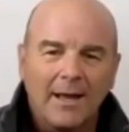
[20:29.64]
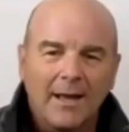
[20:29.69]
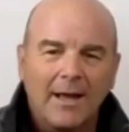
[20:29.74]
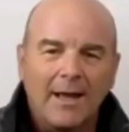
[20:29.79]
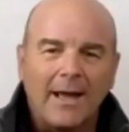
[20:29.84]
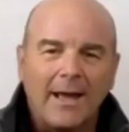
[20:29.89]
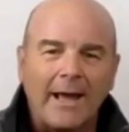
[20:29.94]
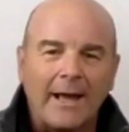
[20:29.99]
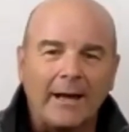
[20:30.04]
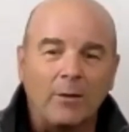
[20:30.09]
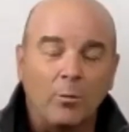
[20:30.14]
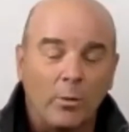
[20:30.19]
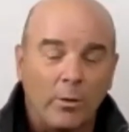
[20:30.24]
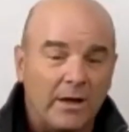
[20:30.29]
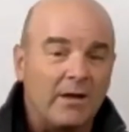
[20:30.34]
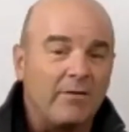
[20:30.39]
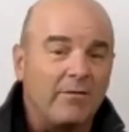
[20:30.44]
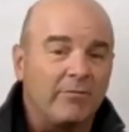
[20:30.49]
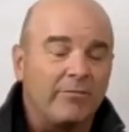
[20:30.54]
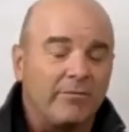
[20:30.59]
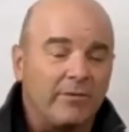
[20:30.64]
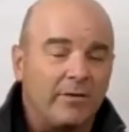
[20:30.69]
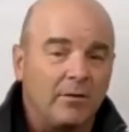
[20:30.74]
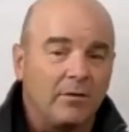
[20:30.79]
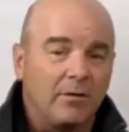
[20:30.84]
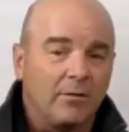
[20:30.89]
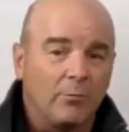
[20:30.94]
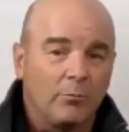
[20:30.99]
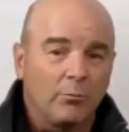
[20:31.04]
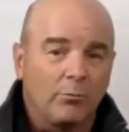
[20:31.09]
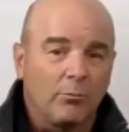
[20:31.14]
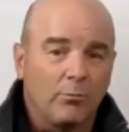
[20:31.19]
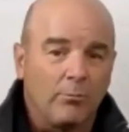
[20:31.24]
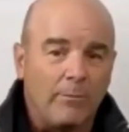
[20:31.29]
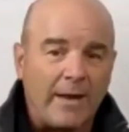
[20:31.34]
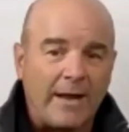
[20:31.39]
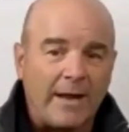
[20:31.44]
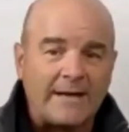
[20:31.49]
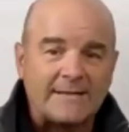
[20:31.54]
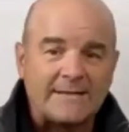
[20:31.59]
And we have
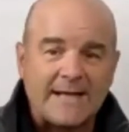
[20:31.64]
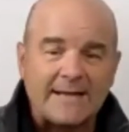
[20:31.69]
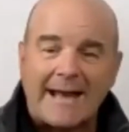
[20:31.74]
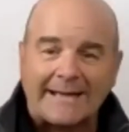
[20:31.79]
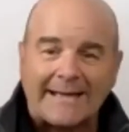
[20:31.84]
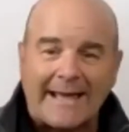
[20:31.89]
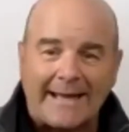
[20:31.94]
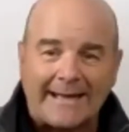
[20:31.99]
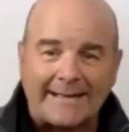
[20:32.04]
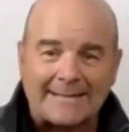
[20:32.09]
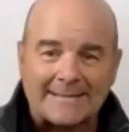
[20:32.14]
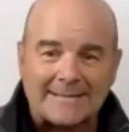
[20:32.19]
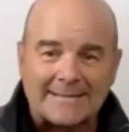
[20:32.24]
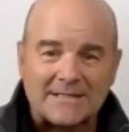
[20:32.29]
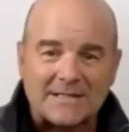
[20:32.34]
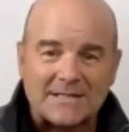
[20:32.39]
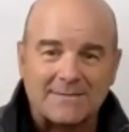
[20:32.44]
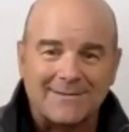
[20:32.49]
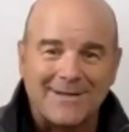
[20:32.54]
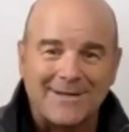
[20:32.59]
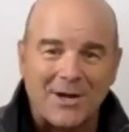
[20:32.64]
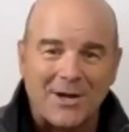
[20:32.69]
maintained that cadence,